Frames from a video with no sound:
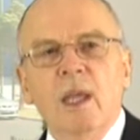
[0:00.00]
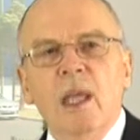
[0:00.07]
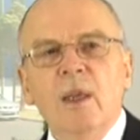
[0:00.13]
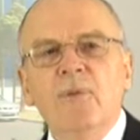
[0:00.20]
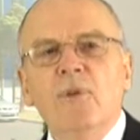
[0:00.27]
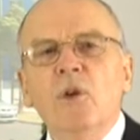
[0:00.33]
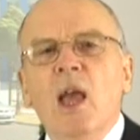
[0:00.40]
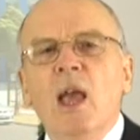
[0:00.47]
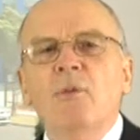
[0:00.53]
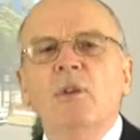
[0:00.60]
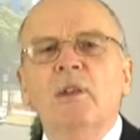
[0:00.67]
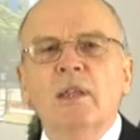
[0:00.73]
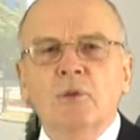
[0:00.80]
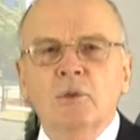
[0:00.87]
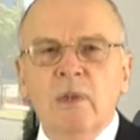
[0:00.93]
If you have a
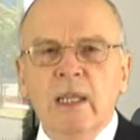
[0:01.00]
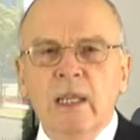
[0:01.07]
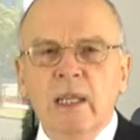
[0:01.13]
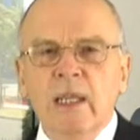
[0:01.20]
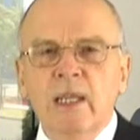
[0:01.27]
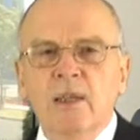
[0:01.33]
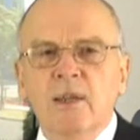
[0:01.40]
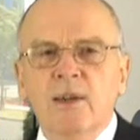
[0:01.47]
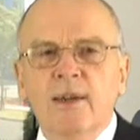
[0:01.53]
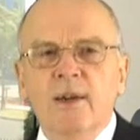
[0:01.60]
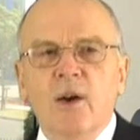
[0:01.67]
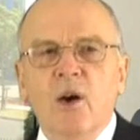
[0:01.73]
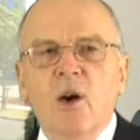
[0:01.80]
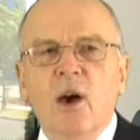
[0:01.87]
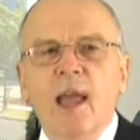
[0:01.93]
degree
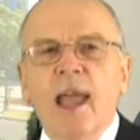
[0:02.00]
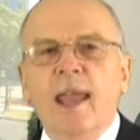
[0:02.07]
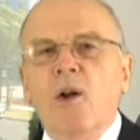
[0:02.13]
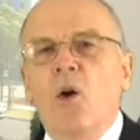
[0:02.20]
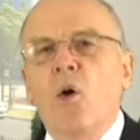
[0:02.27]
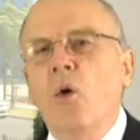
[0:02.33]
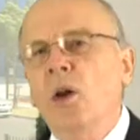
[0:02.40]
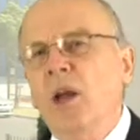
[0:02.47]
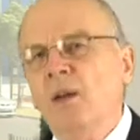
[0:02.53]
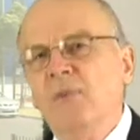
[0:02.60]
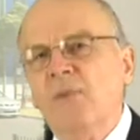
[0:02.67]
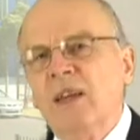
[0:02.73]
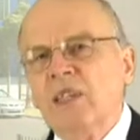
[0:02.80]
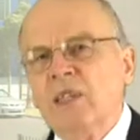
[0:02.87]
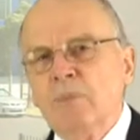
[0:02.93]
or a lot
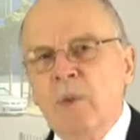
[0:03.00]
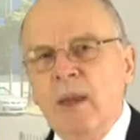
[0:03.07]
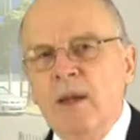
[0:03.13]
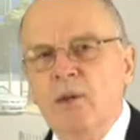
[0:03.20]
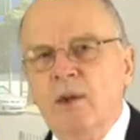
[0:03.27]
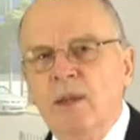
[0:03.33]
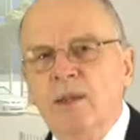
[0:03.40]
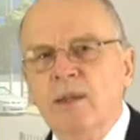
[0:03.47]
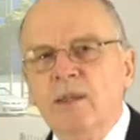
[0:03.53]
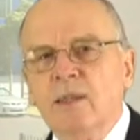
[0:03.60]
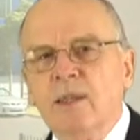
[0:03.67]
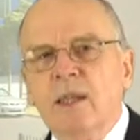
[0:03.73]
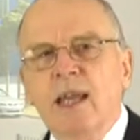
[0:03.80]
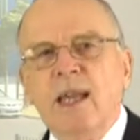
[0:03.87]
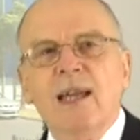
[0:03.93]
of
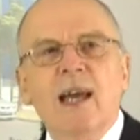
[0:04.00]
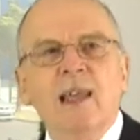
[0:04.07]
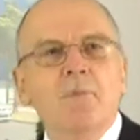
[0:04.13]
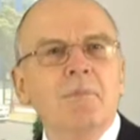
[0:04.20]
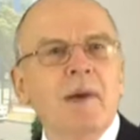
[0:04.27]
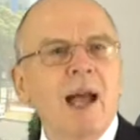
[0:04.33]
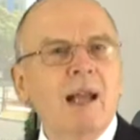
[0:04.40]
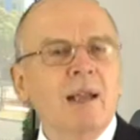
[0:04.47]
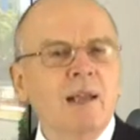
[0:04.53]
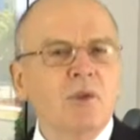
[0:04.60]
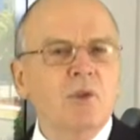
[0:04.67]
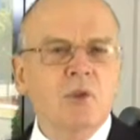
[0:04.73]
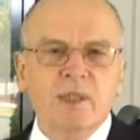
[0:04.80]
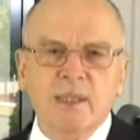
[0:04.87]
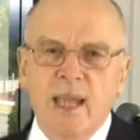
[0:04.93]
experience in either
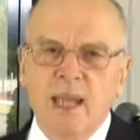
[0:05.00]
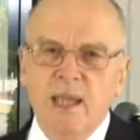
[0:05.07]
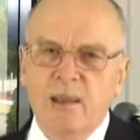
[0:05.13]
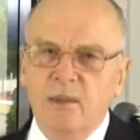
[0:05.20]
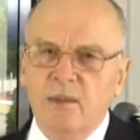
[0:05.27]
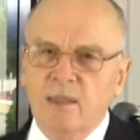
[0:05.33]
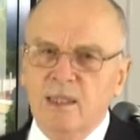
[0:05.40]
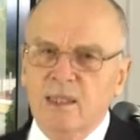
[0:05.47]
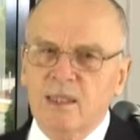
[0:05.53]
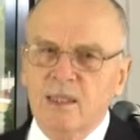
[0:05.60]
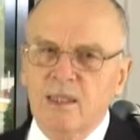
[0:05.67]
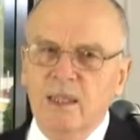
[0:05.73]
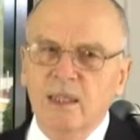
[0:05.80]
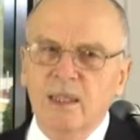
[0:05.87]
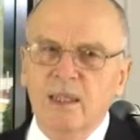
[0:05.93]
marketing or sales